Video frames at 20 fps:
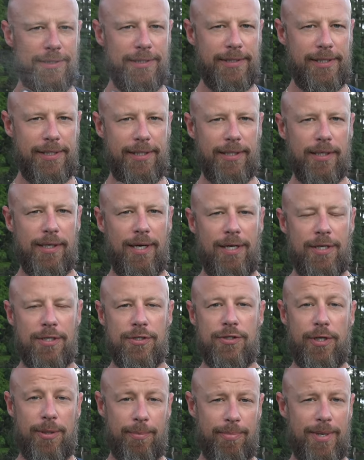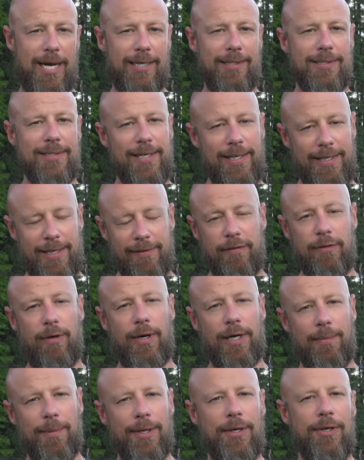ones here, so you can practice. And I definitely
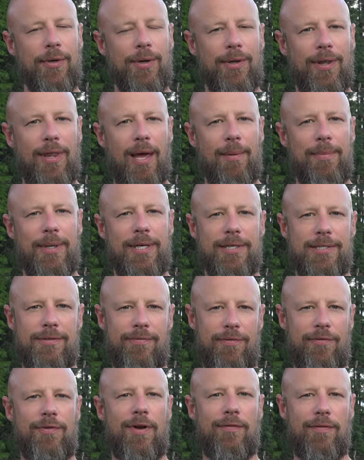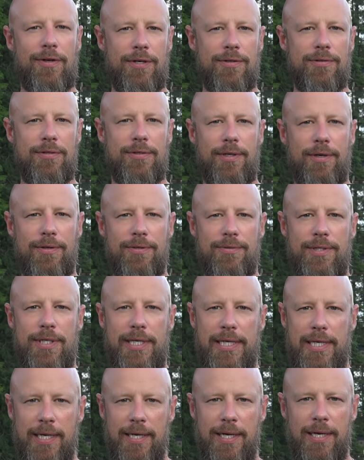recommend doing that, because if you've never used
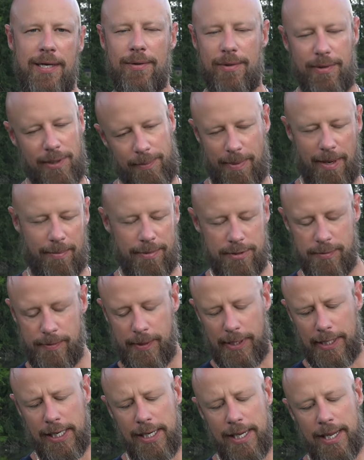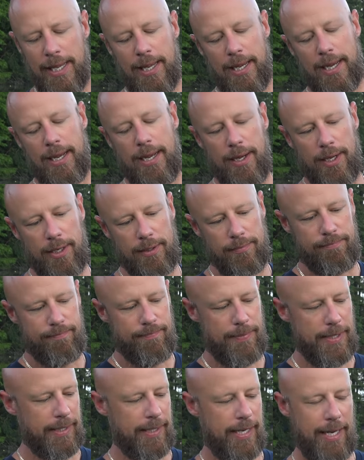OC or pepper spray,
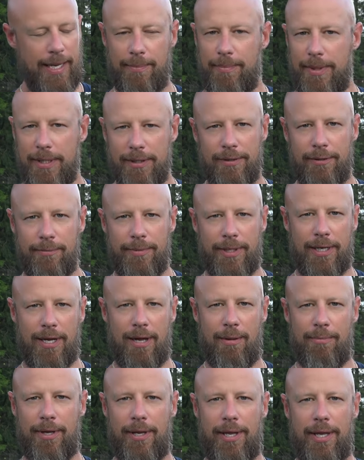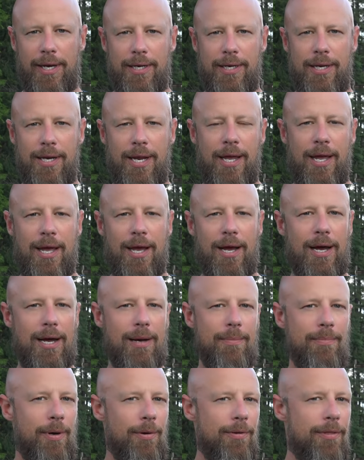it can be a little bit complicated.
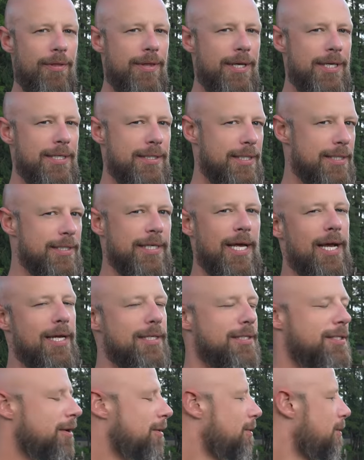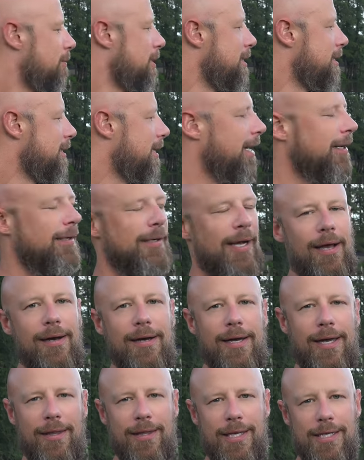Both of these designs, though, the reason I
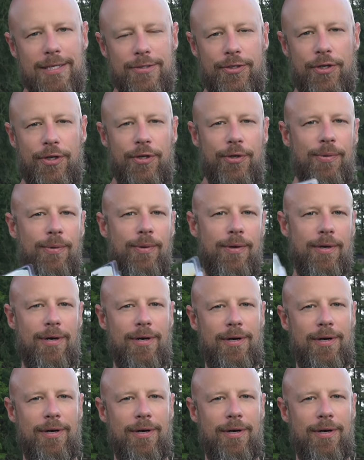like these two,